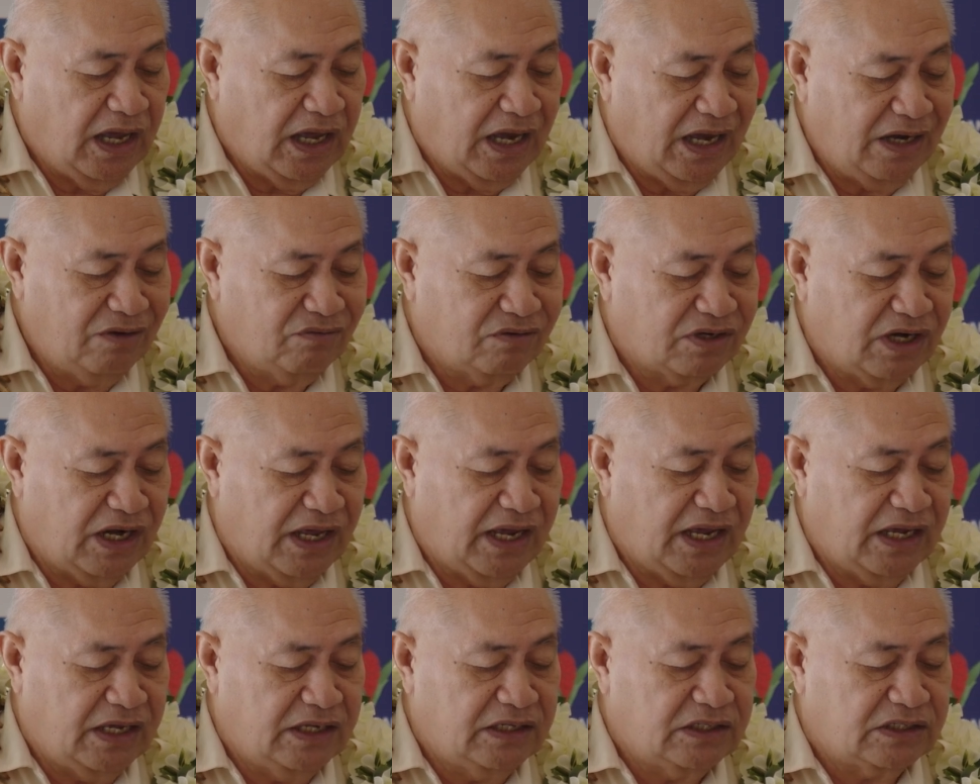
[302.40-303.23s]

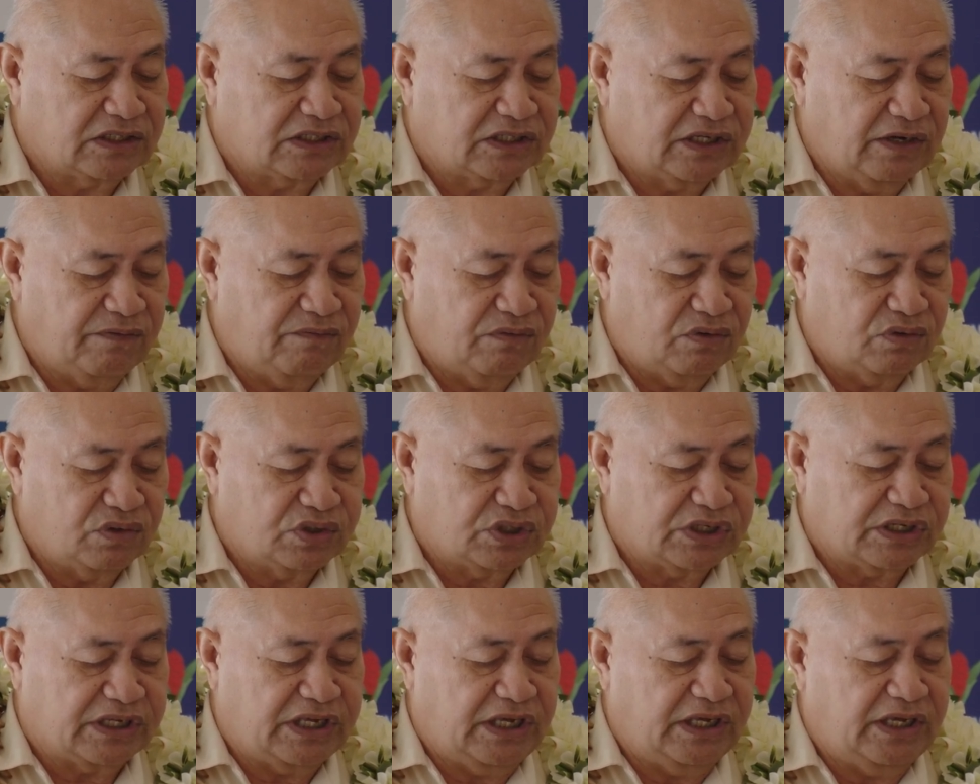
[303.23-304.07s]
outlines several
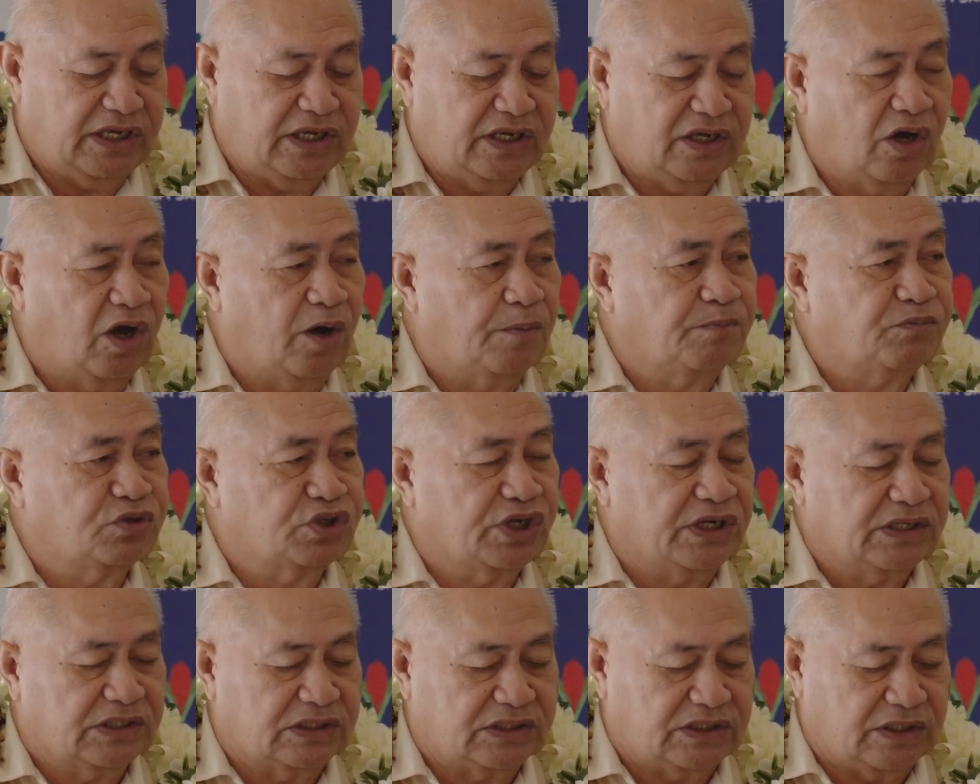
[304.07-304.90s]
key
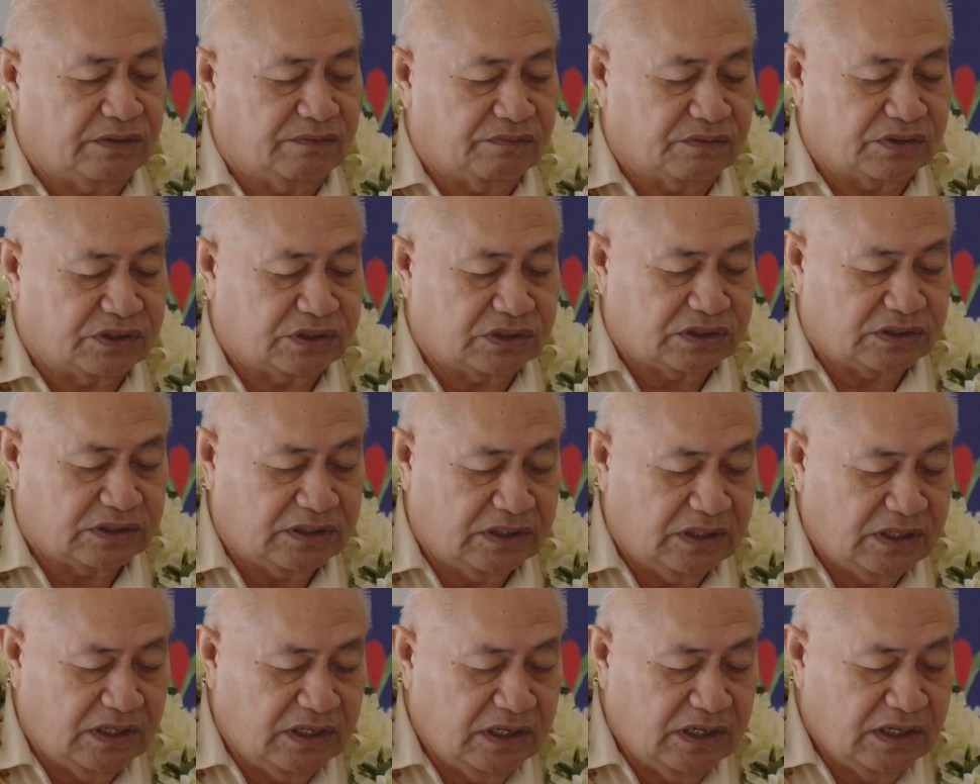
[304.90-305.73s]
objectives,
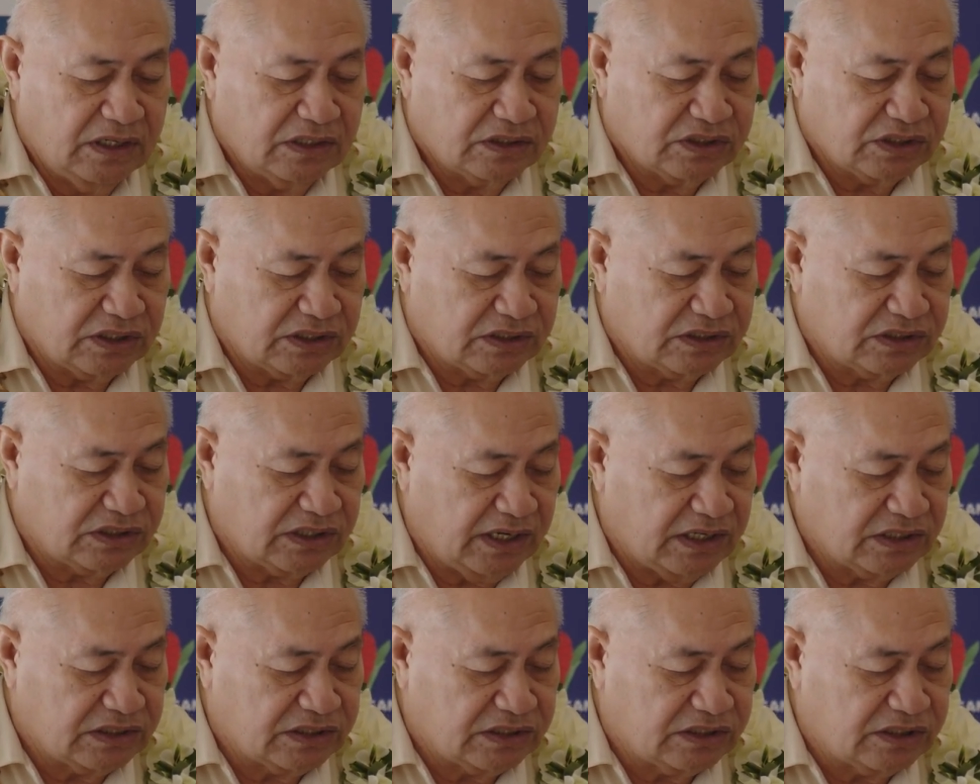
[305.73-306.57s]
such
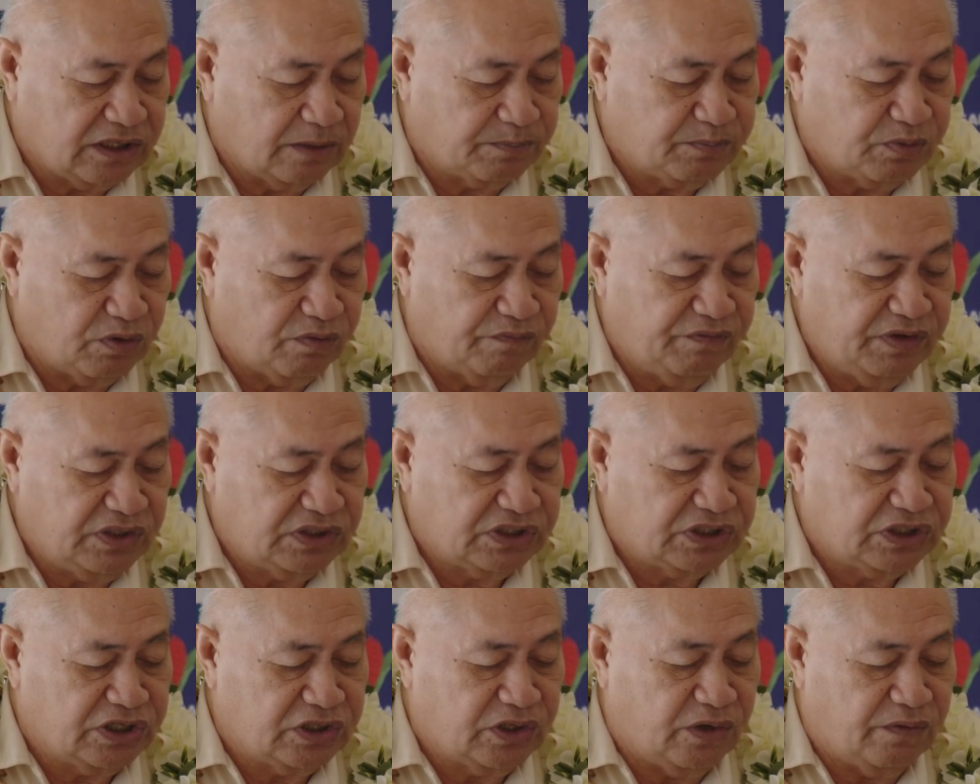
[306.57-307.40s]
as the
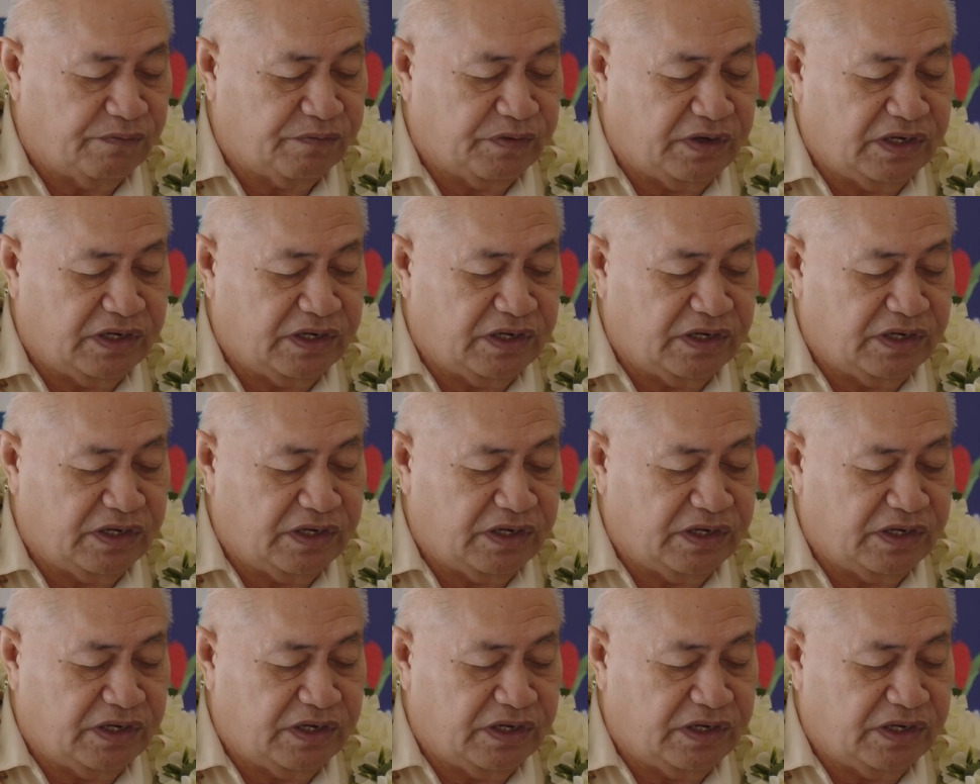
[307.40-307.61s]
provision of